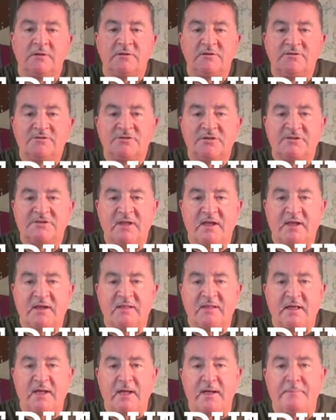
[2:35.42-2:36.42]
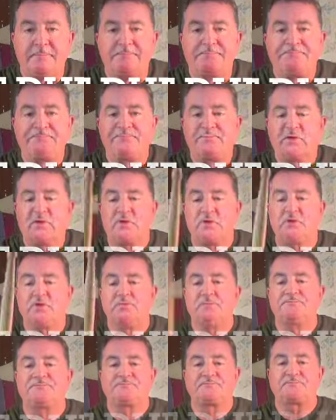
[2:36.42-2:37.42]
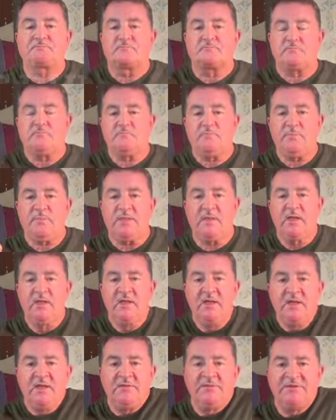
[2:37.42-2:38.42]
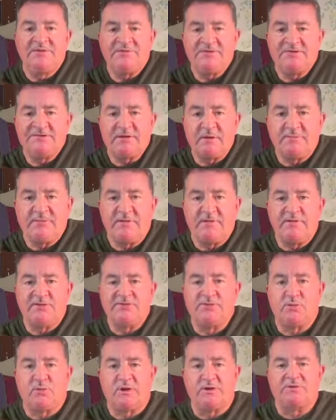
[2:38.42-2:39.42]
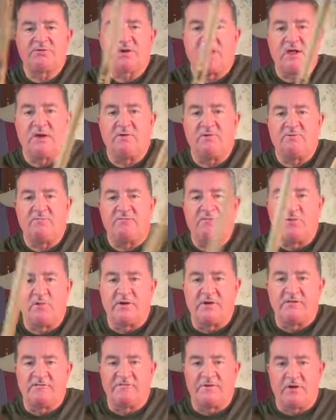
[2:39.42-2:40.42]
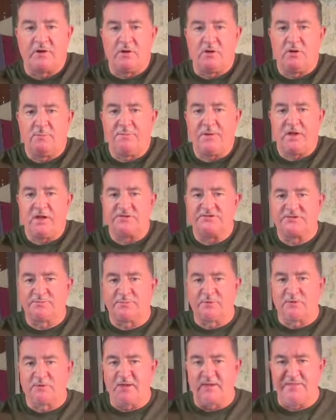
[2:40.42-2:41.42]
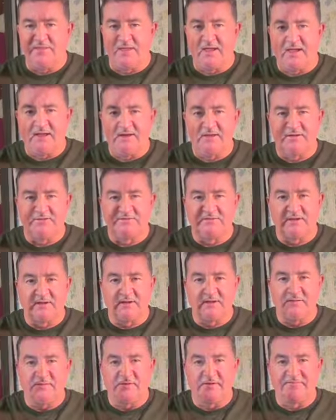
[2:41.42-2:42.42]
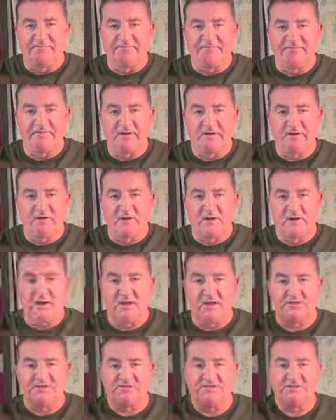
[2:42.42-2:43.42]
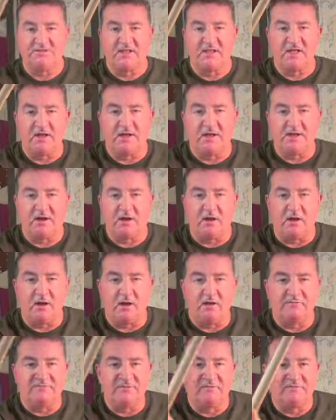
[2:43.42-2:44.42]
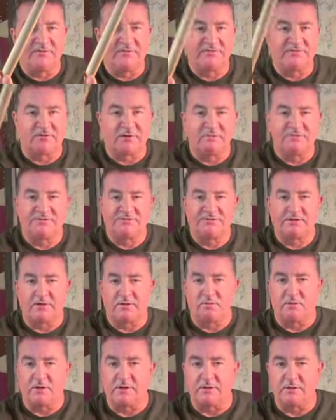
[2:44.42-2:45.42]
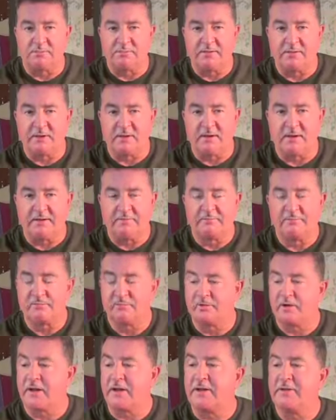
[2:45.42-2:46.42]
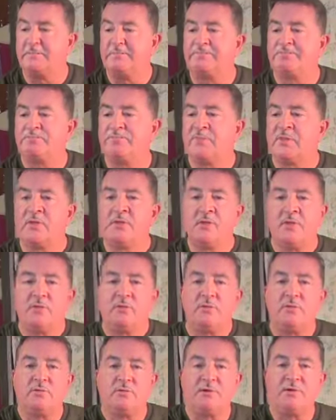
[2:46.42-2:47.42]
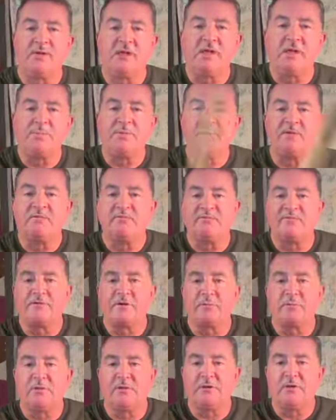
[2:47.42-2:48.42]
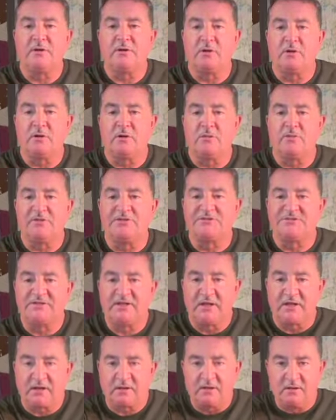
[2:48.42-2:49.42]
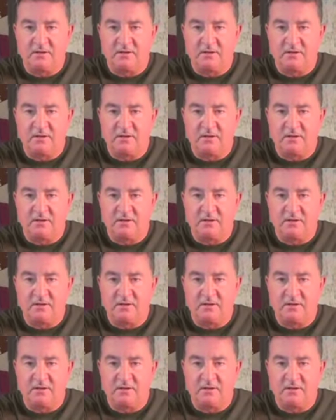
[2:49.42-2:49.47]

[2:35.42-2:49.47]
just like that. Cool? This is something that you want to try to avoid if at all possible, and that is letting the finger kind of slide off of the drumstick while you play, right? We want to keep it firmly on the stick